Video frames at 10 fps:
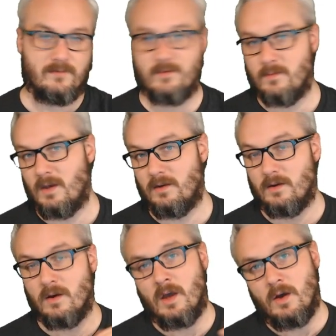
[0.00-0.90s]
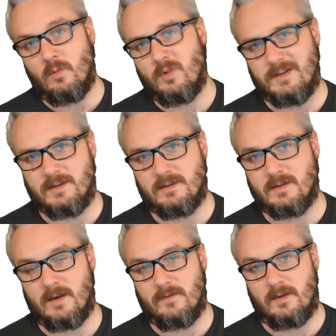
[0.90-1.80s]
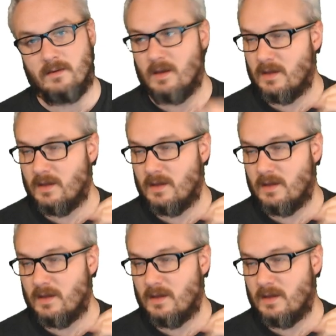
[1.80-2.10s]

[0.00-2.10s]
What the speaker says: Familiar, Witch's Oven,